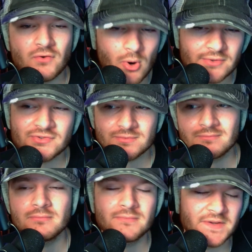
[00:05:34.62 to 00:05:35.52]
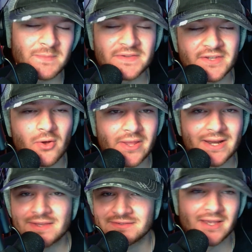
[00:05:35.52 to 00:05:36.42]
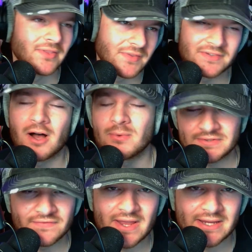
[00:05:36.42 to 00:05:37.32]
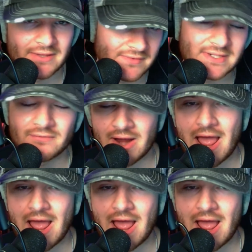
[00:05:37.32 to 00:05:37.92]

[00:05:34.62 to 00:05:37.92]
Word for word: course, the Smithsonian has said that this all was fake and this never